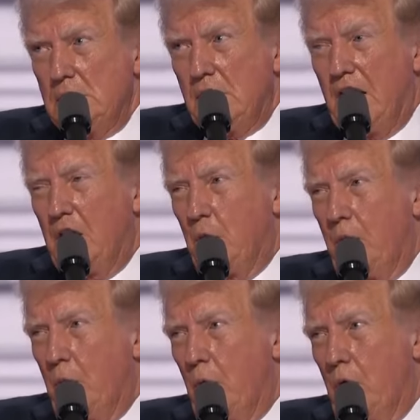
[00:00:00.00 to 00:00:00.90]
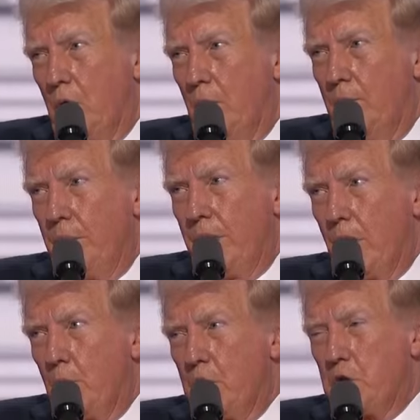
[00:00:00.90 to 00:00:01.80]
Together we will
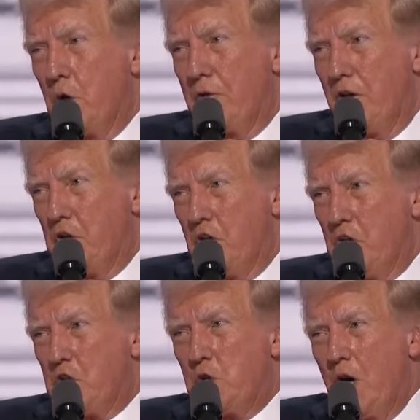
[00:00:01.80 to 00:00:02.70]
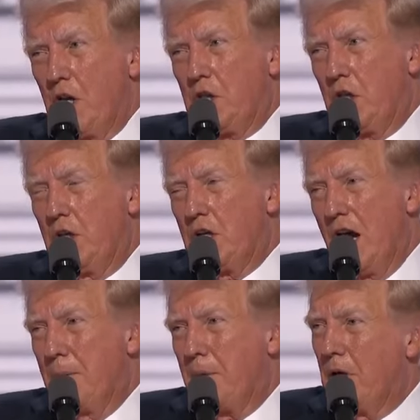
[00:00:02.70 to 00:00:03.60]
restore vision, strength,
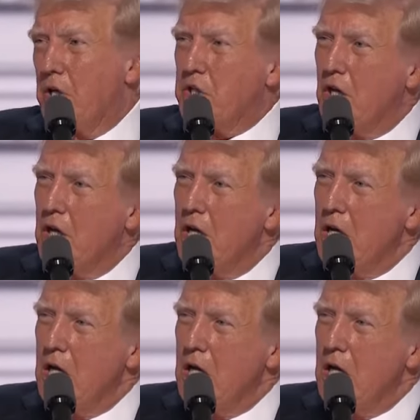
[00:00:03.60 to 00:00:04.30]
competence, and